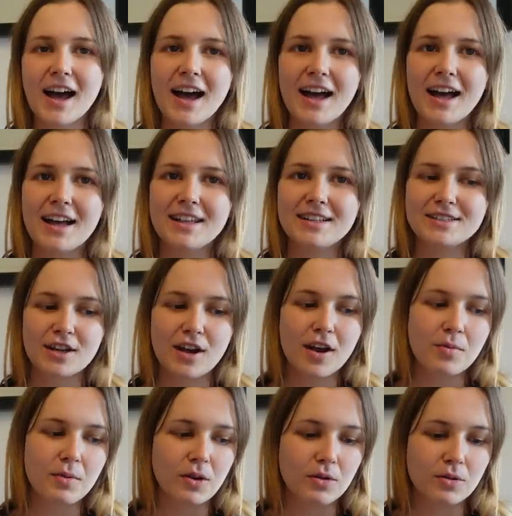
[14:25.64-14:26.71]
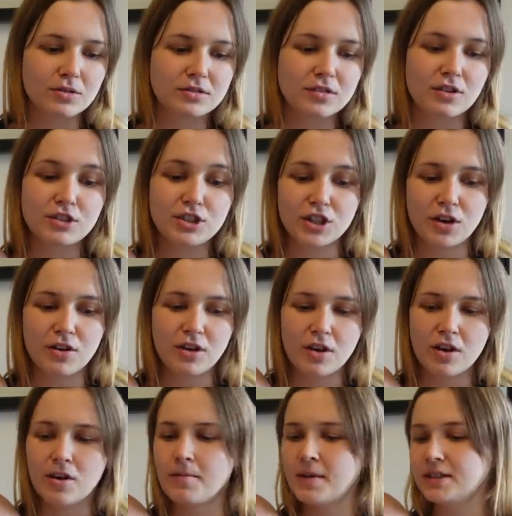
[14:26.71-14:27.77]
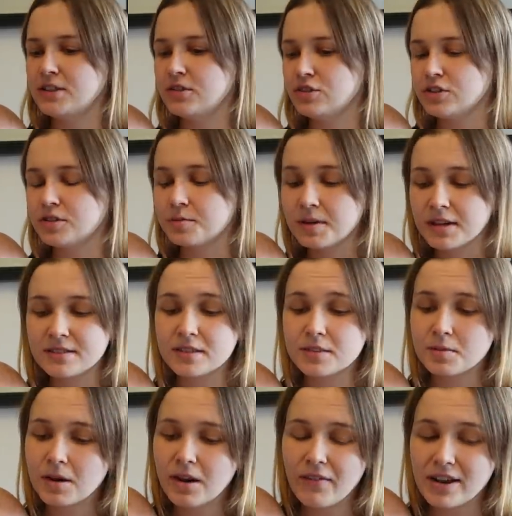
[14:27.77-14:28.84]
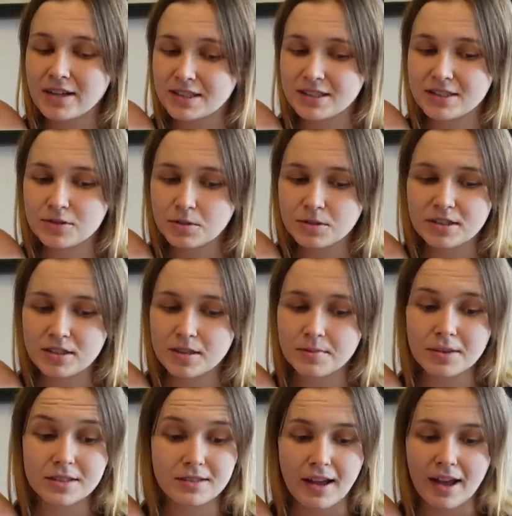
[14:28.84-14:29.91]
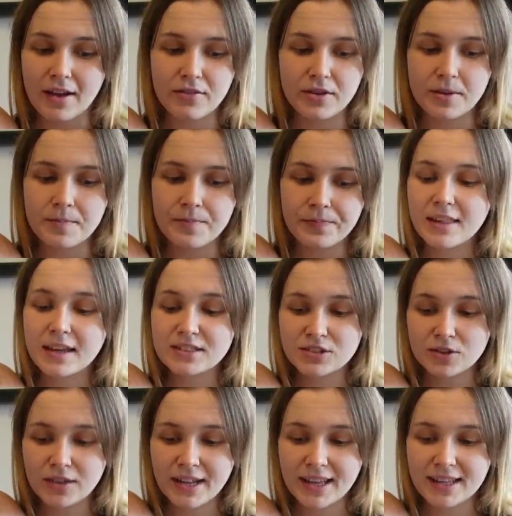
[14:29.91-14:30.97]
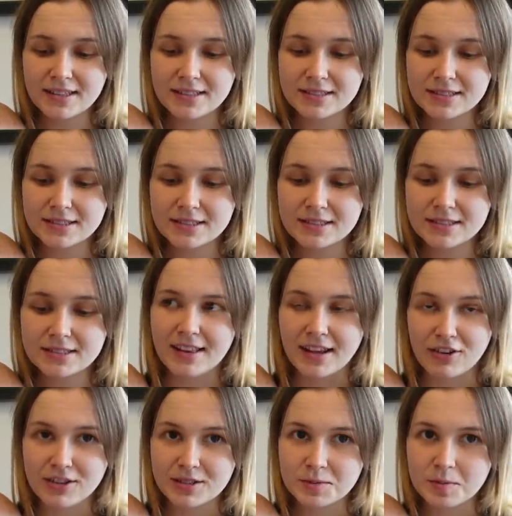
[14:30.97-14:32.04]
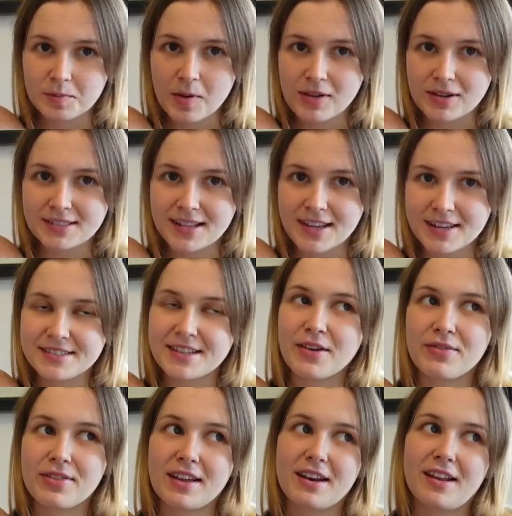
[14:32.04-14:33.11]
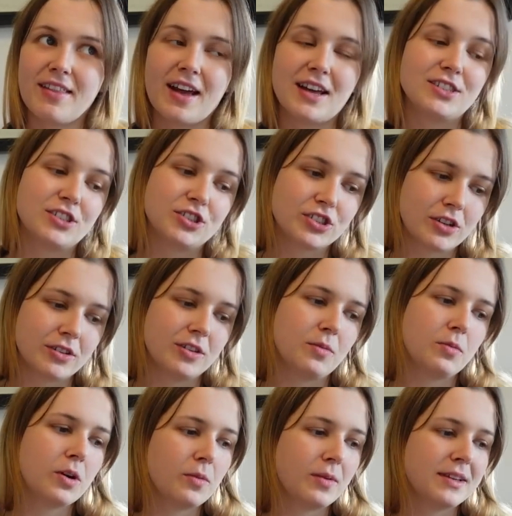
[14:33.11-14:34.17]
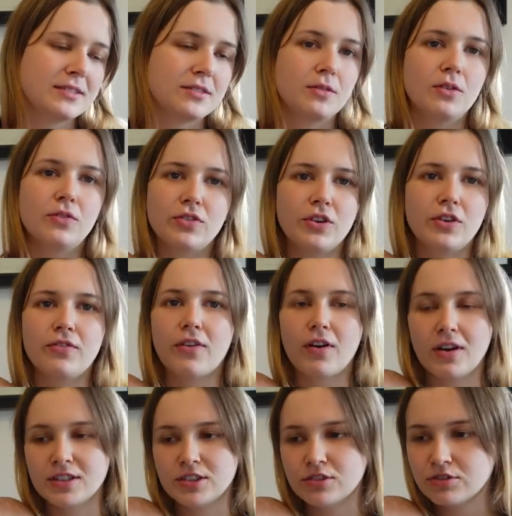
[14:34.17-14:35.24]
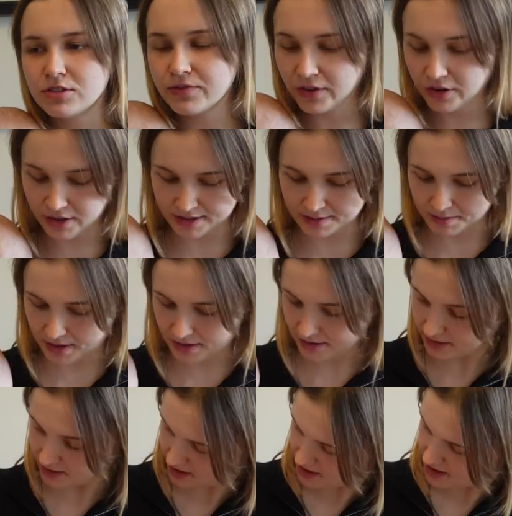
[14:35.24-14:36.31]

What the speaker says: And I will also show you my children's presents when I've actually sorted them, because I haven't. Their stockings, their Christmas boxes, everything like that. And just show you what we sort of do for our children for Christmas.